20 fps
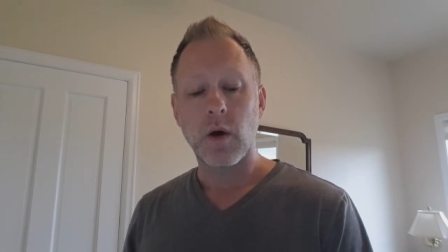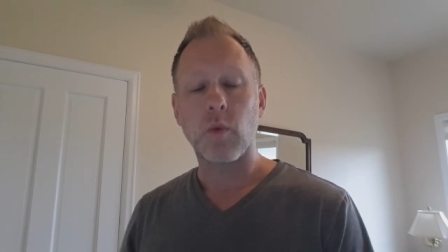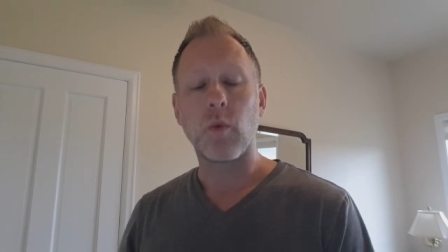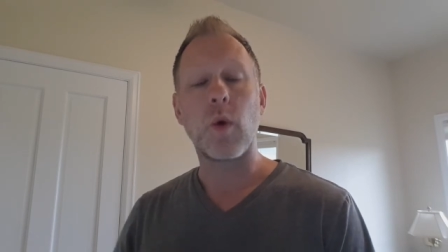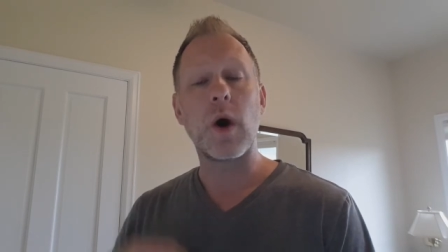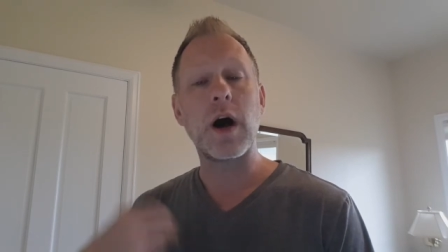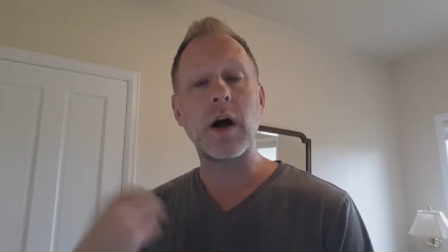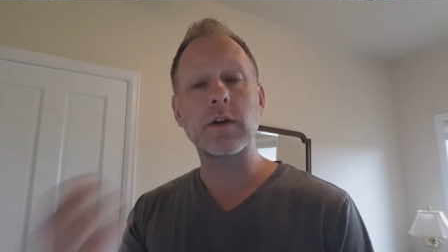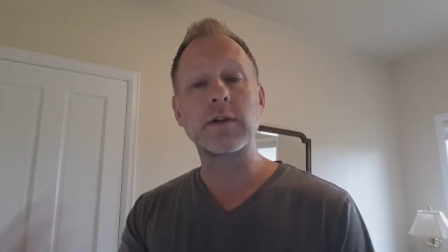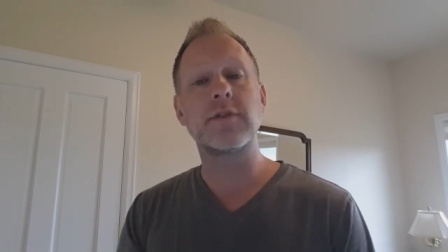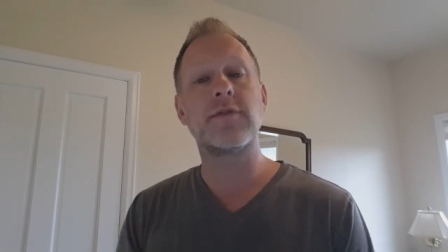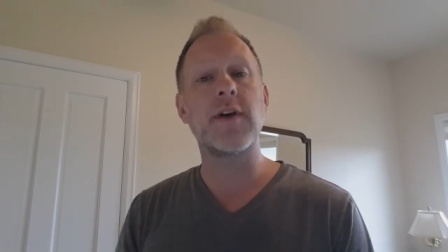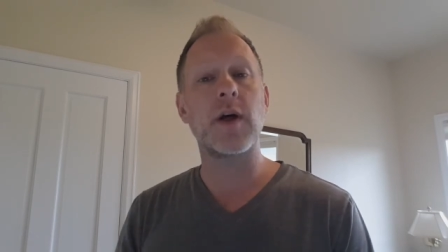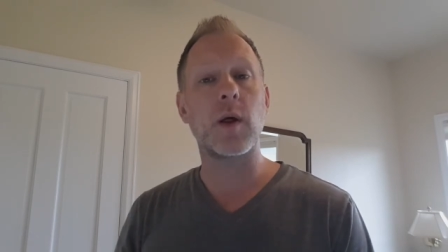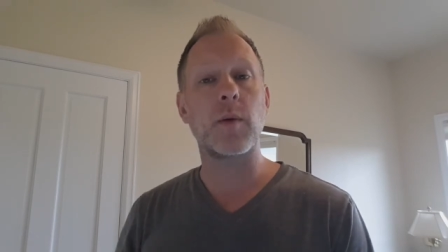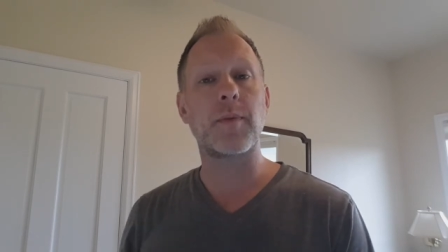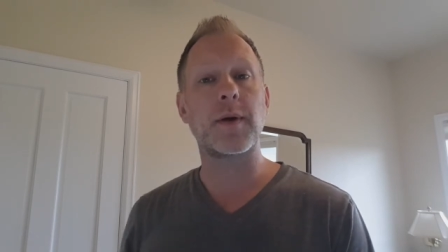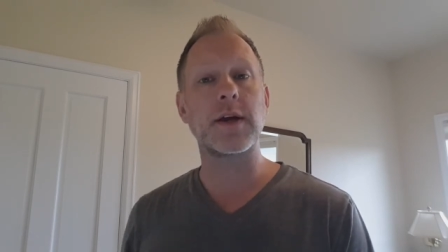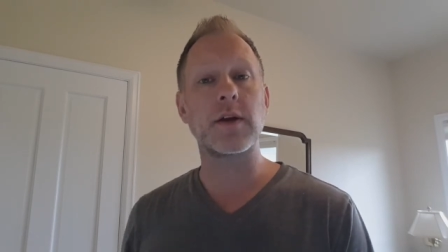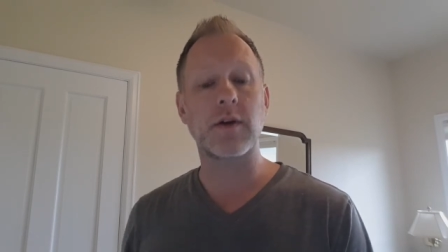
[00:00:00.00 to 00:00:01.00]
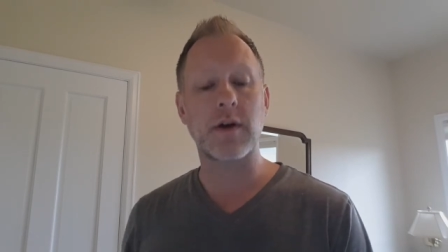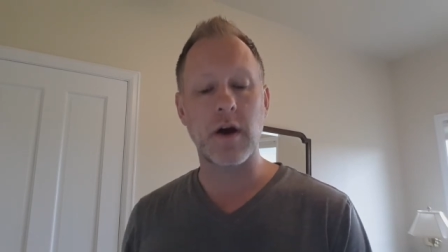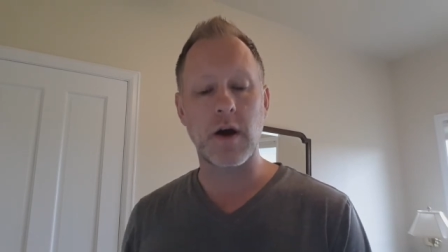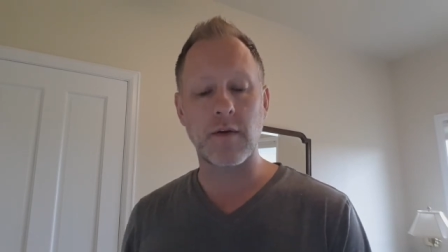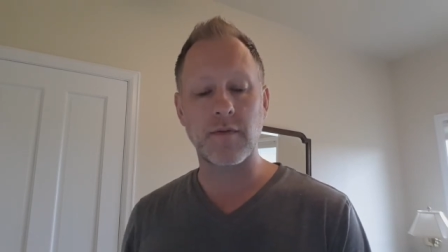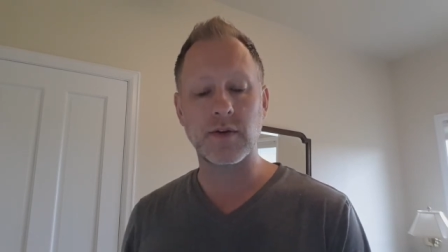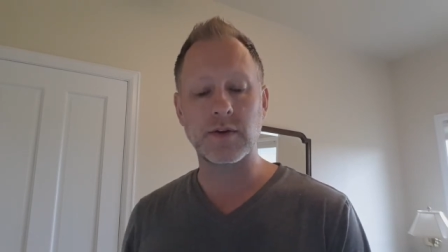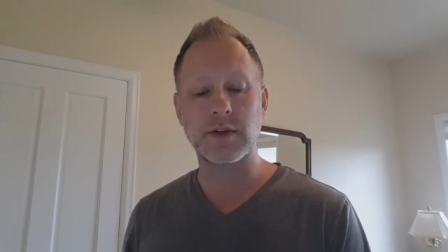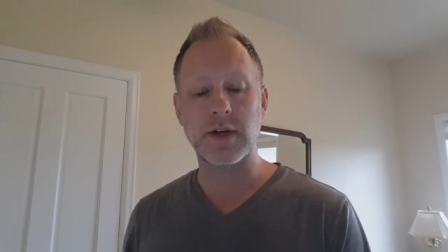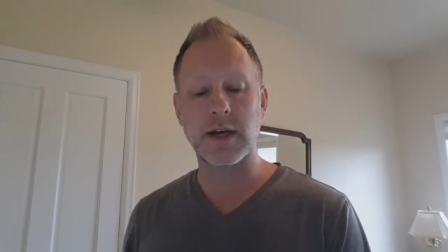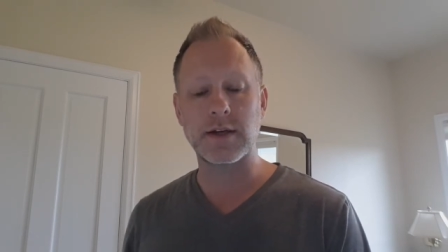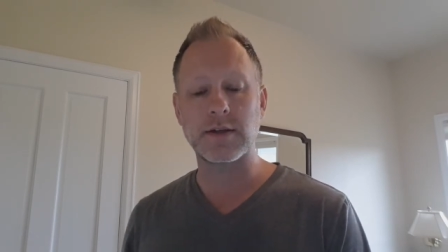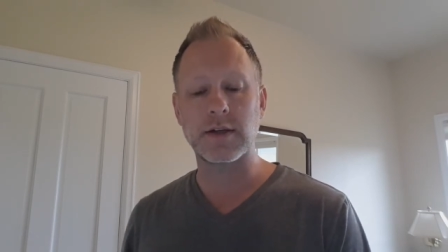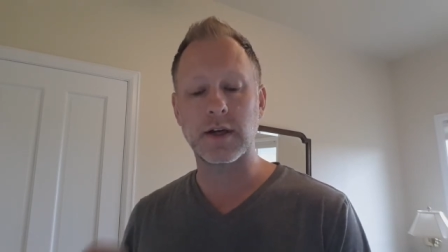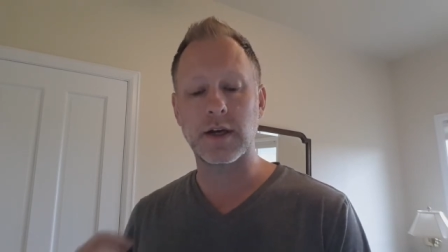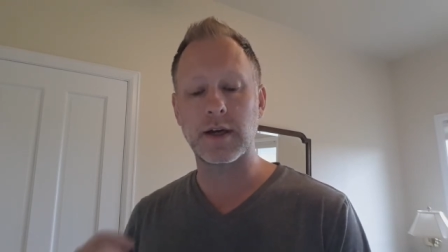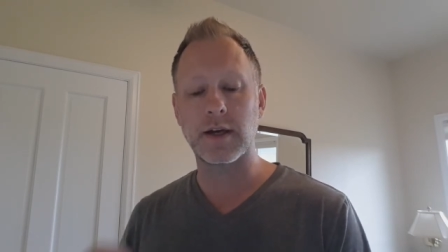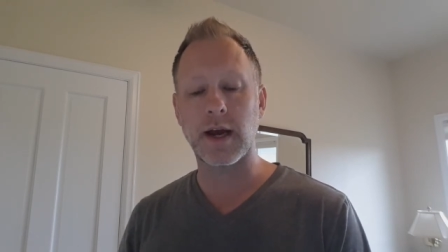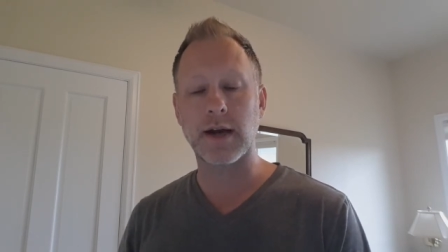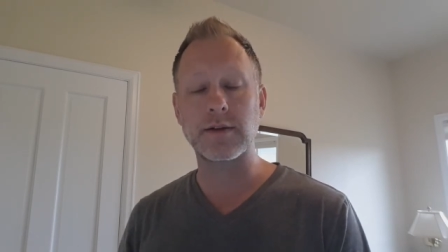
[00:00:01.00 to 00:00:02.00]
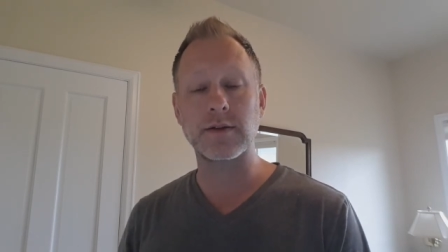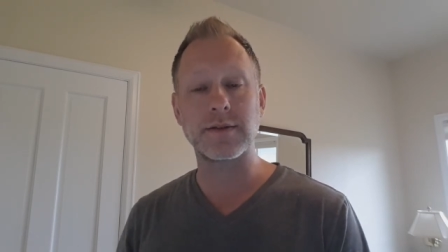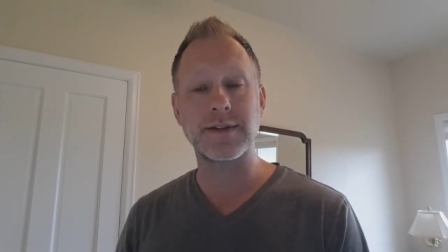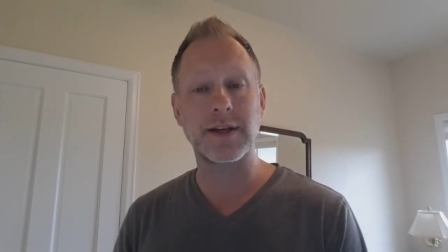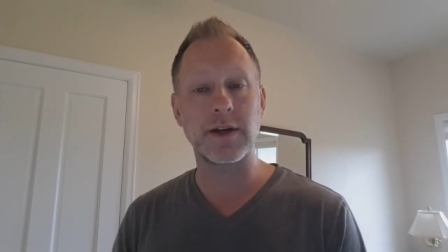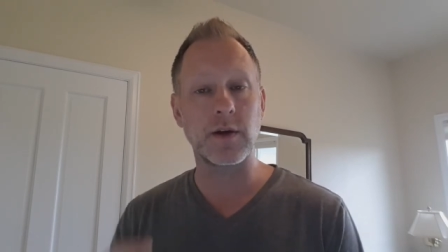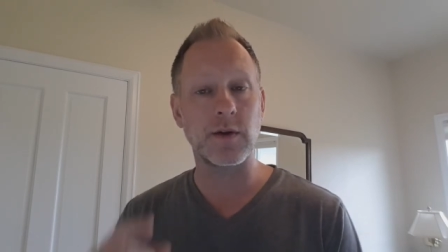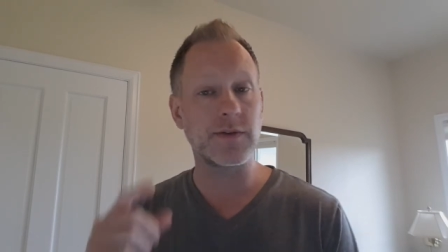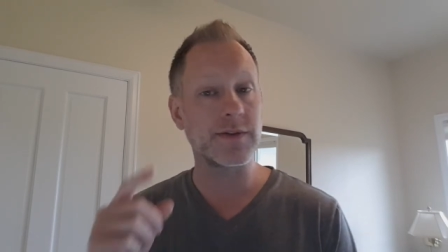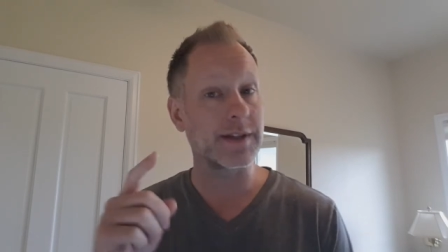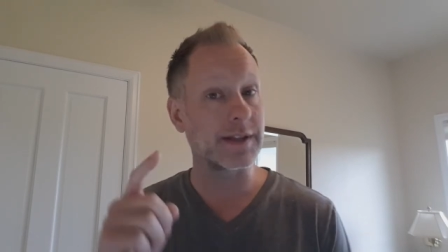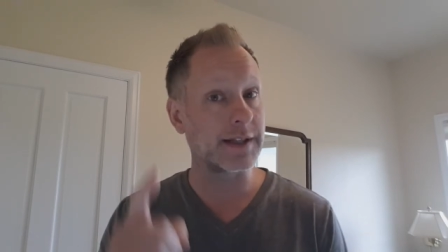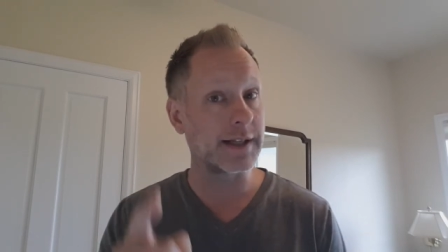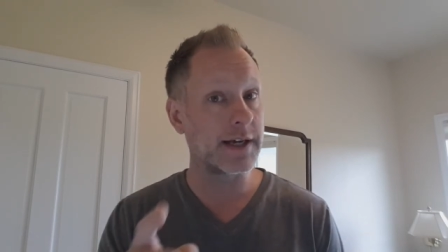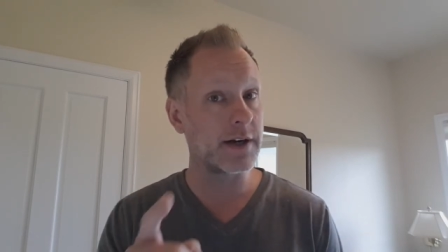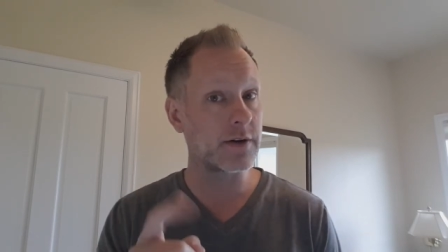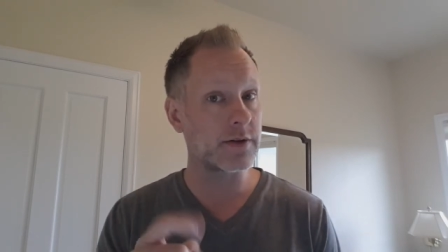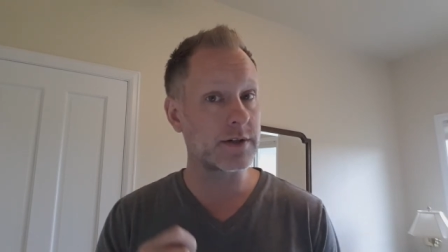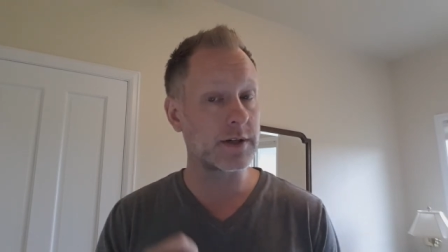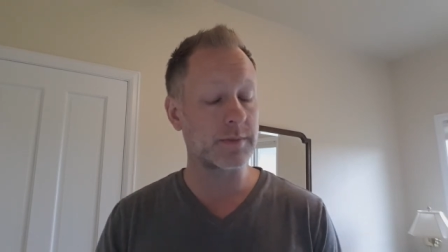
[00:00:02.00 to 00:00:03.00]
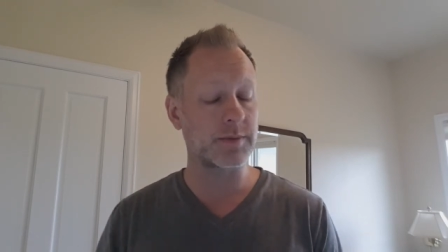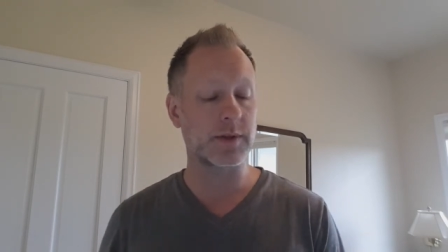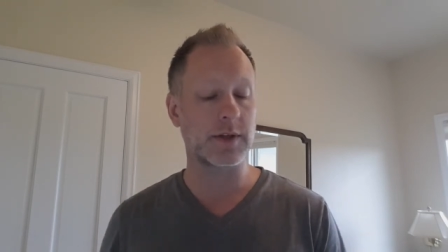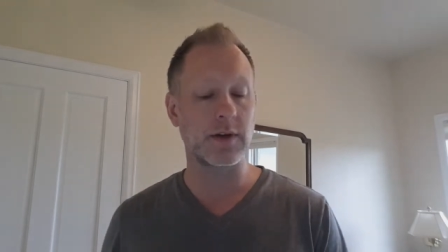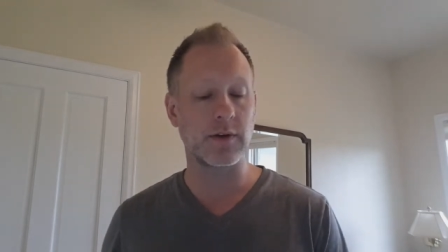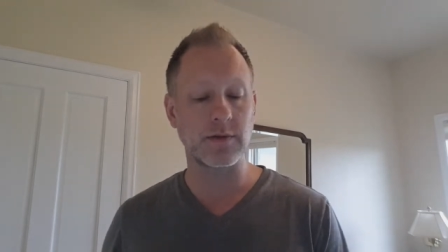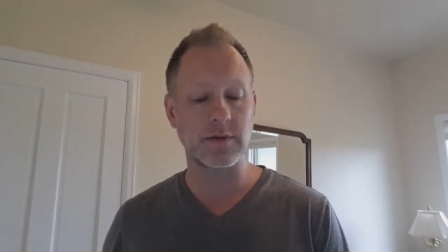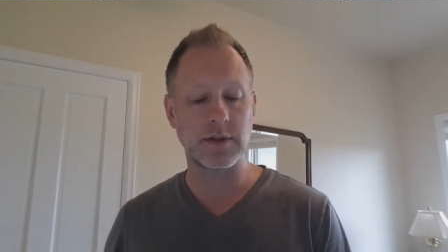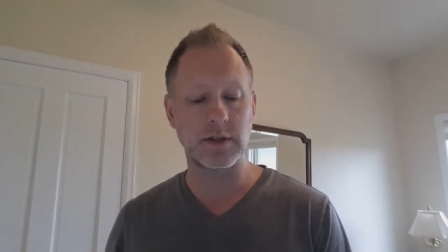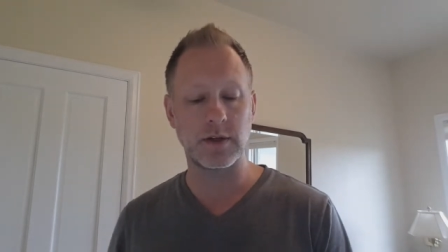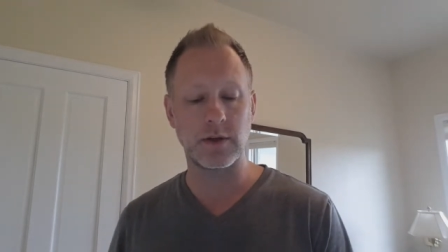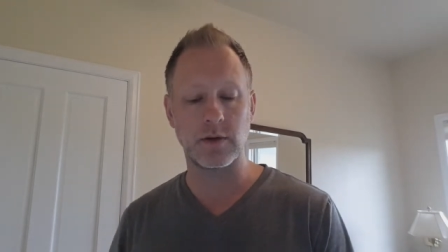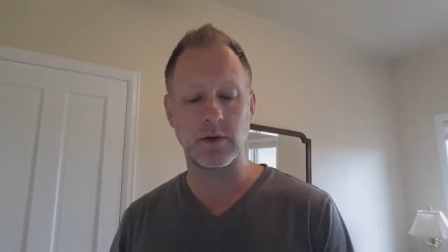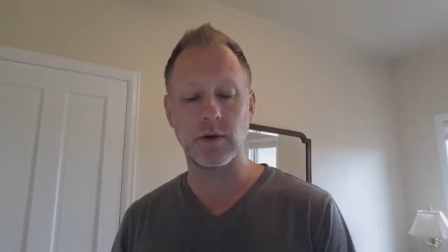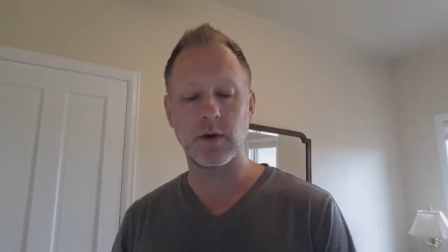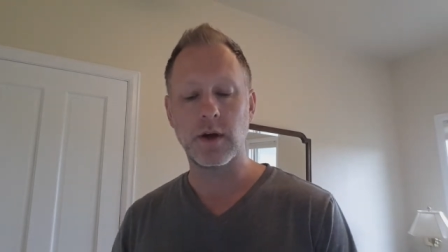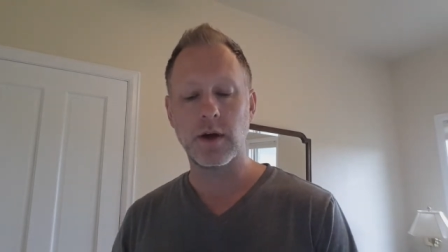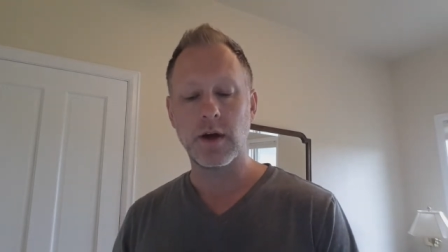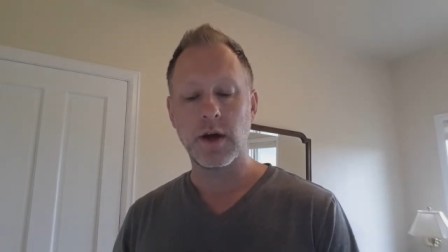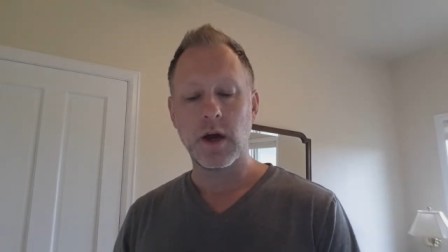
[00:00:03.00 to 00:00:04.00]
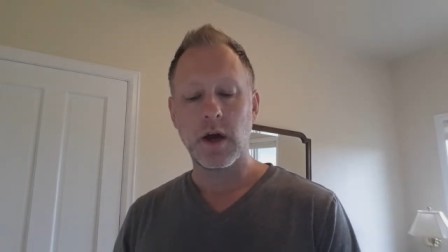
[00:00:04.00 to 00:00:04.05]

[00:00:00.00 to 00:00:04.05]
while developing your conversation, connection skills, leadership skills too,